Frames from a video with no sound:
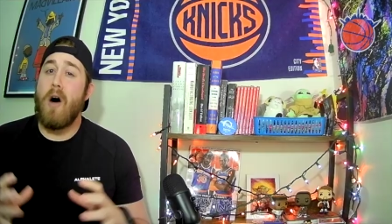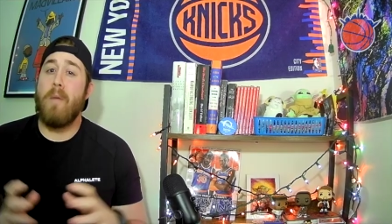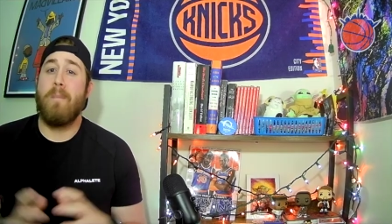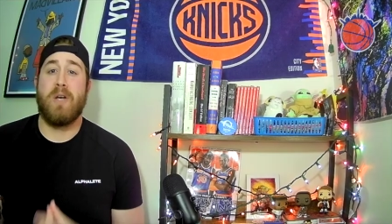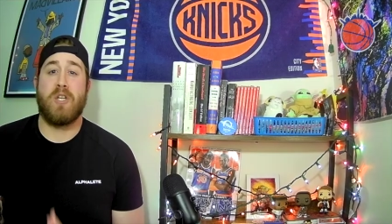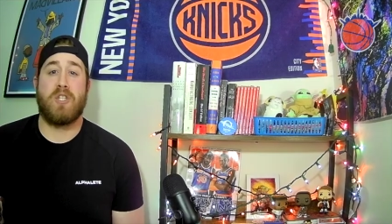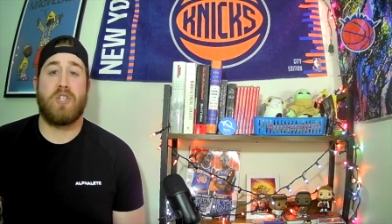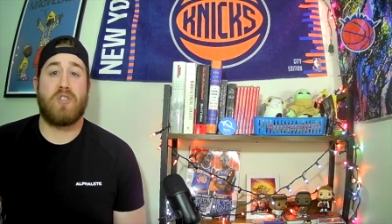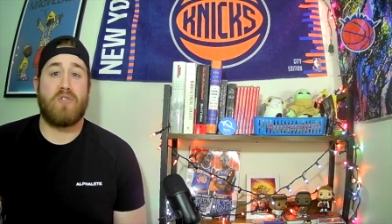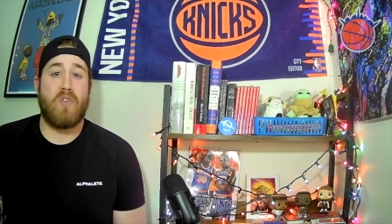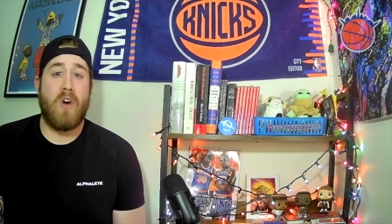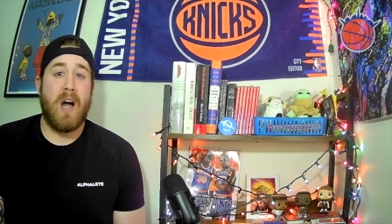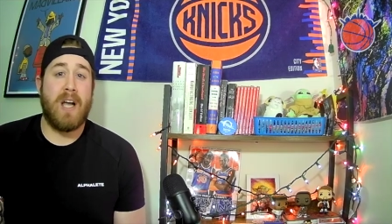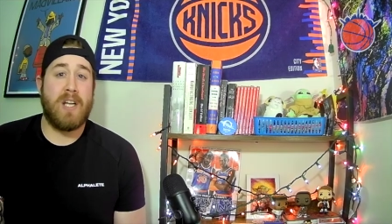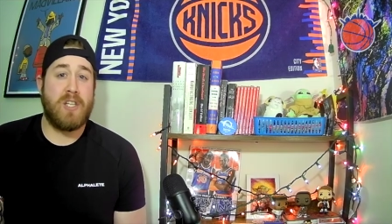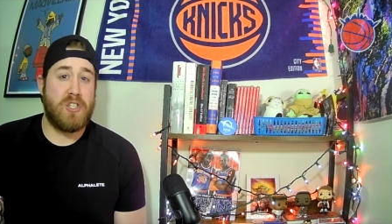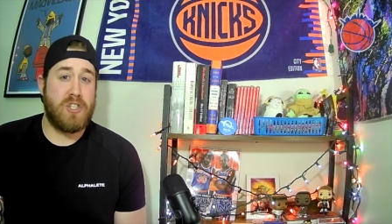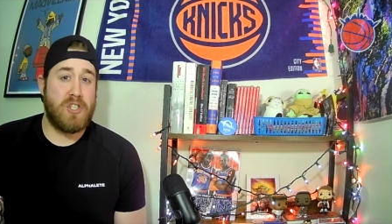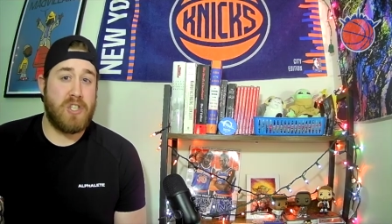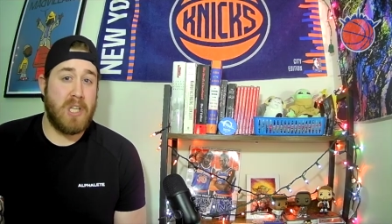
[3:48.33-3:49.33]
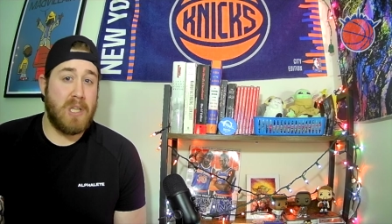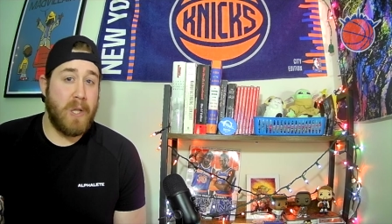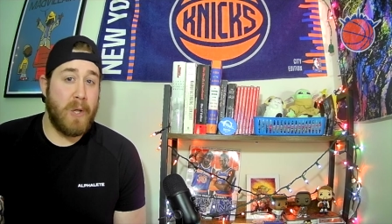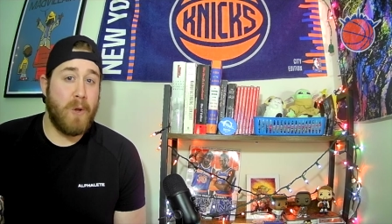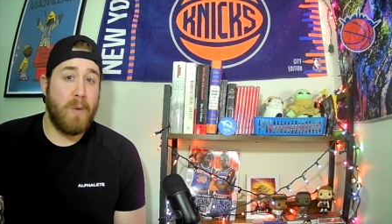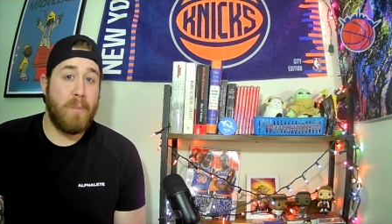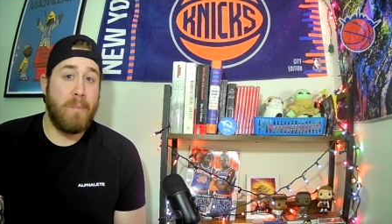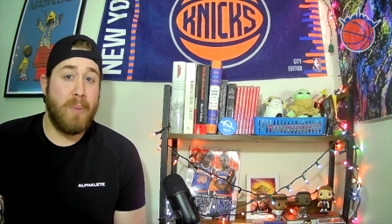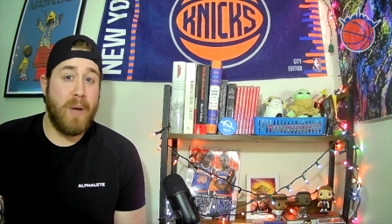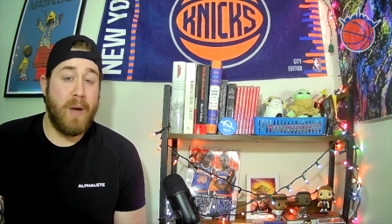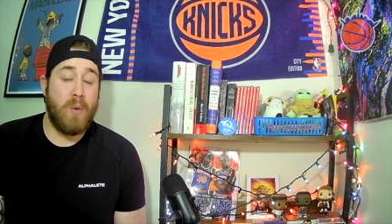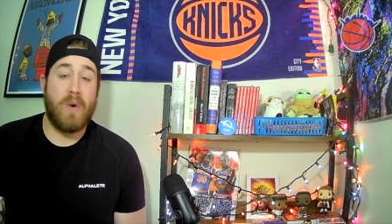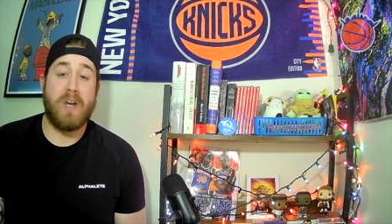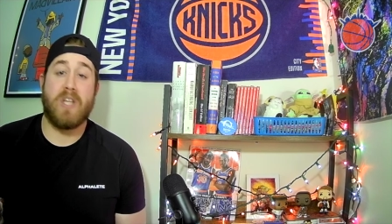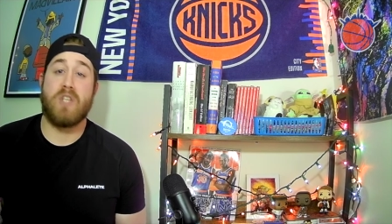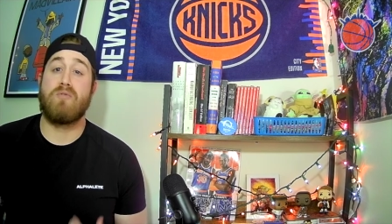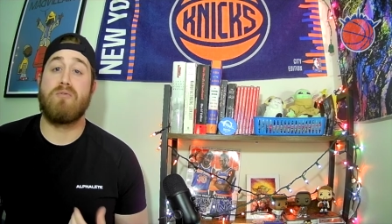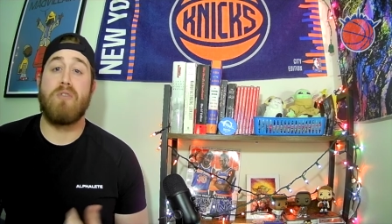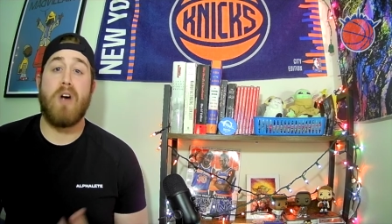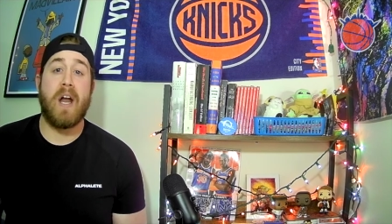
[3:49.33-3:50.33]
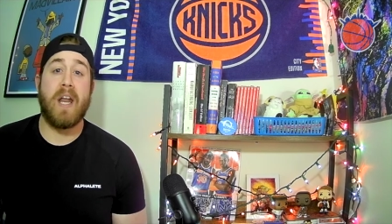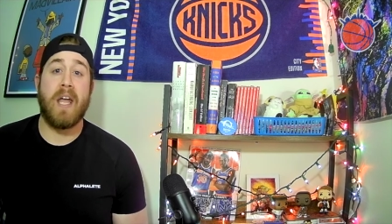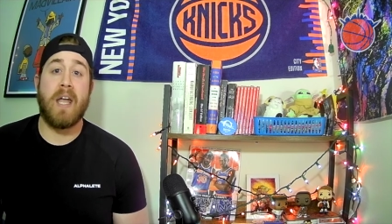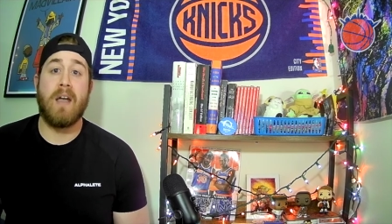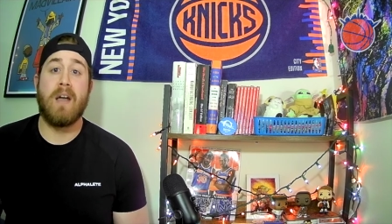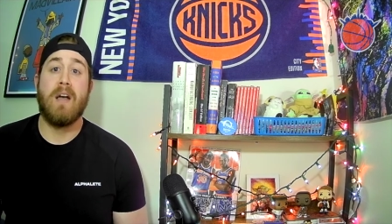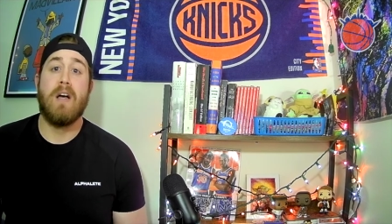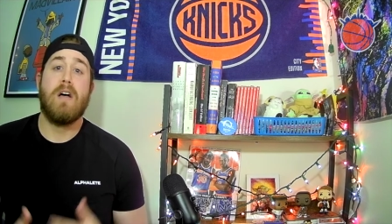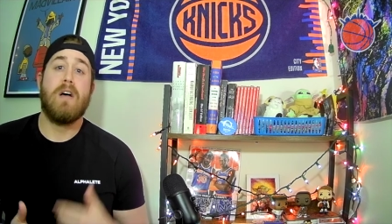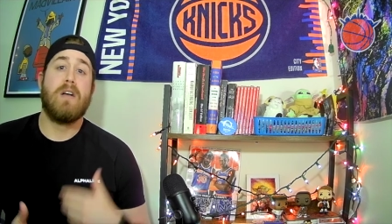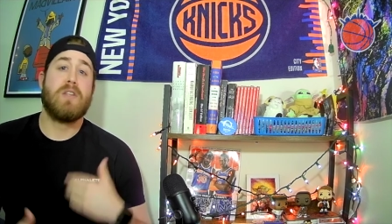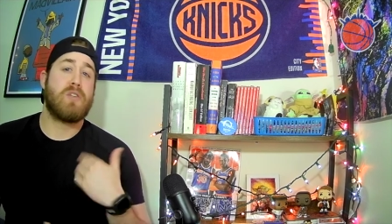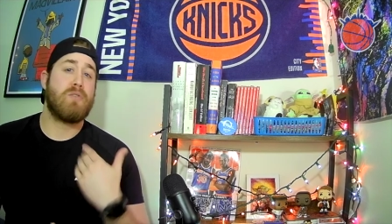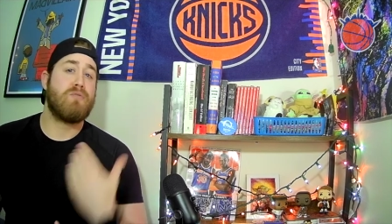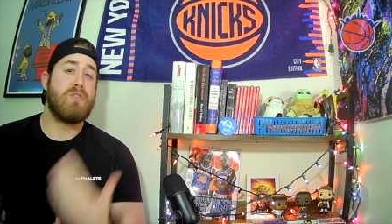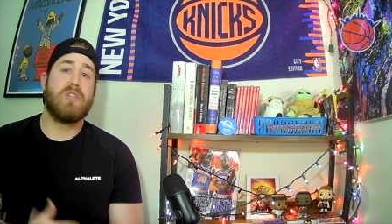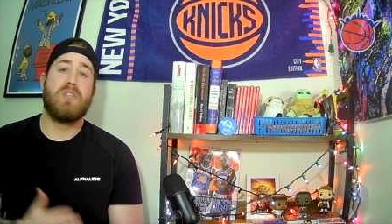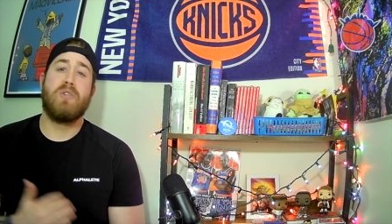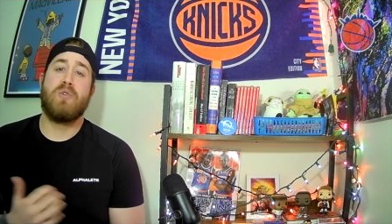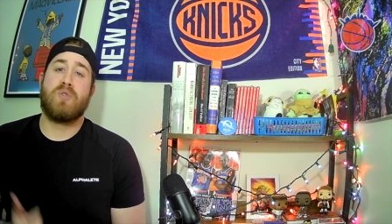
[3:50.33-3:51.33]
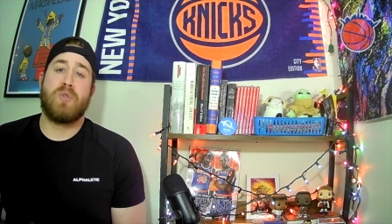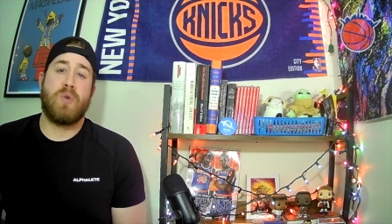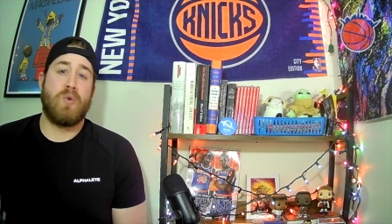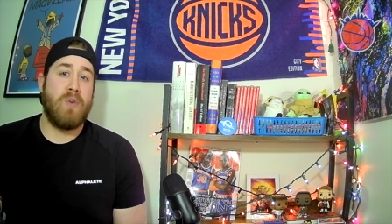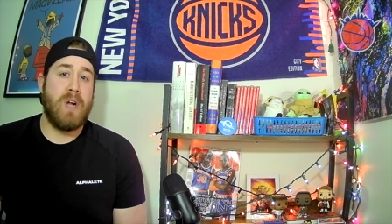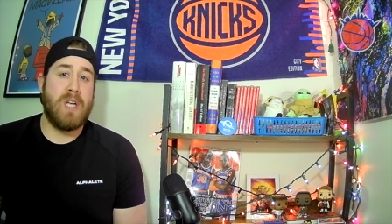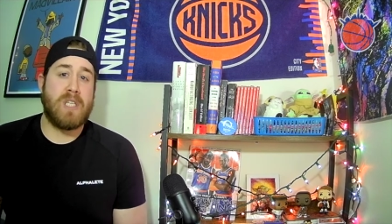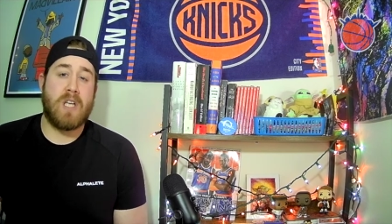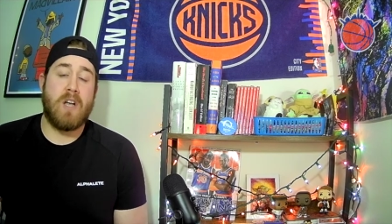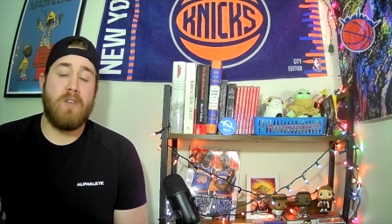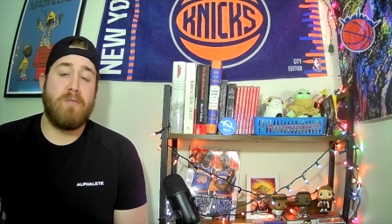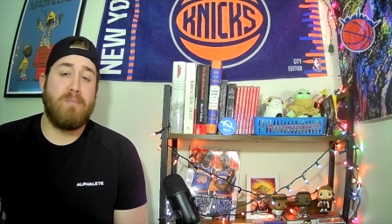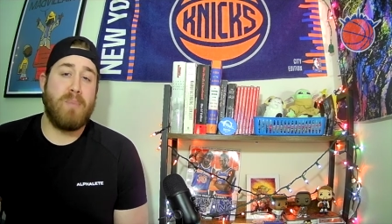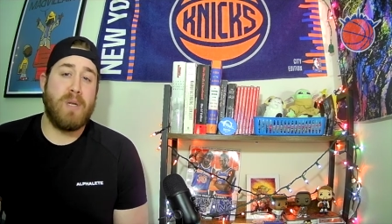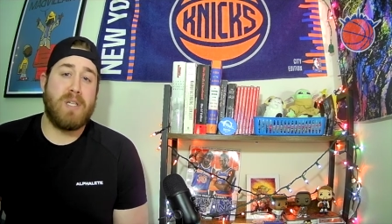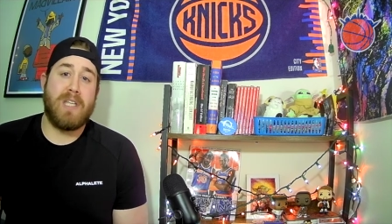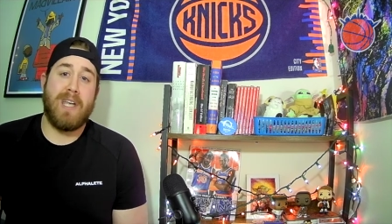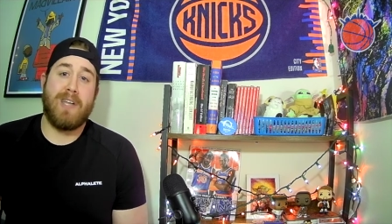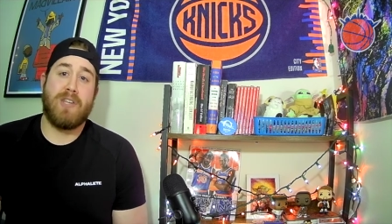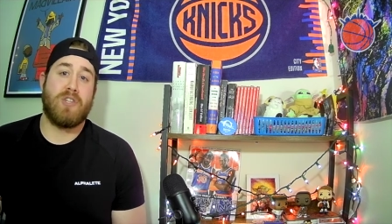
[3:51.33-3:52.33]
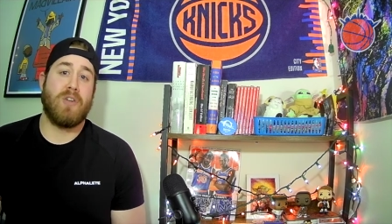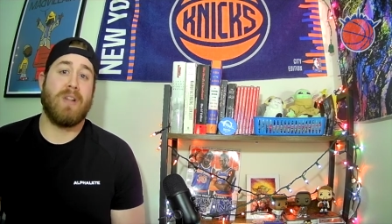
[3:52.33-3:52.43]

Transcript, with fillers: his strides just a little bit when he's running to reduce the risk of potential